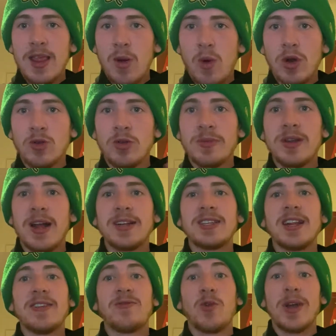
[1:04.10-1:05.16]
that Wonder Woman
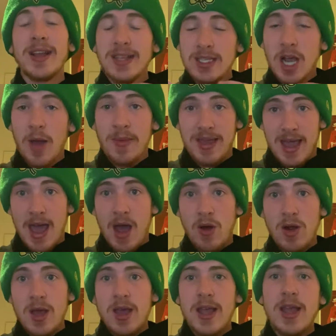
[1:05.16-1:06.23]
1984 is coming
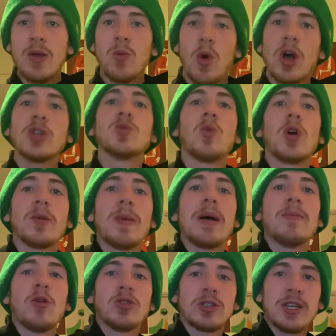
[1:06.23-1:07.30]
out. It was one of my
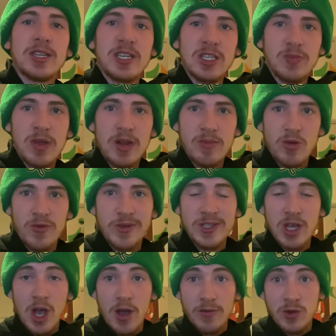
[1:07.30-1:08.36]
most anticipated movies
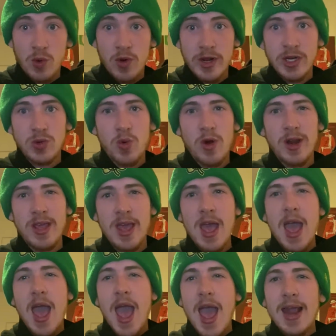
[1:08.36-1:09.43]
of 2020.
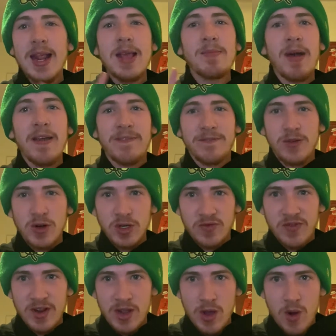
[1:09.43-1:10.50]
And in my first
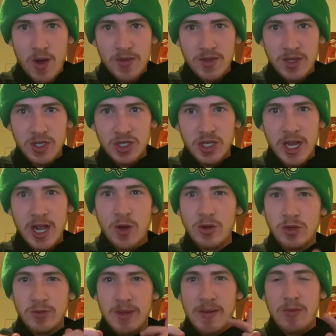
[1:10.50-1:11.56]
video on this channel,
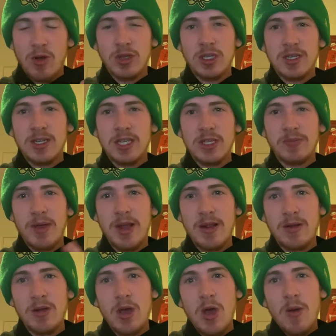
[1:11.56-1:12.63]
which is my most
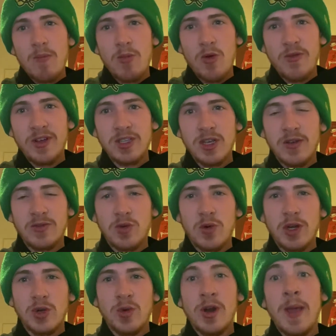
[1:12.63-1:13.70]
anticipated movies of
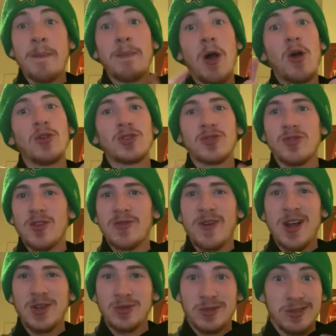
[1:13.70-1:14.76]
2020
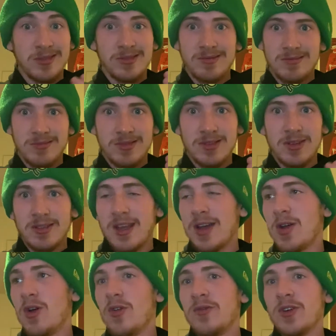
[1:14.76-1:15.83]
post-coronavirus, which is still
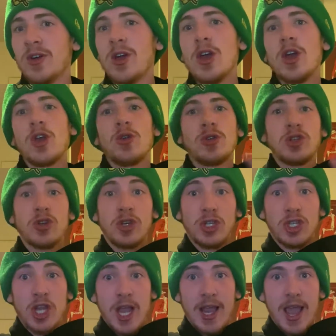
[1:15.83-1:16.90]
not over, which you can
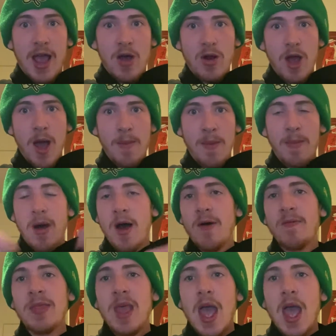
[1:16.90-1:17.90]
check out up above,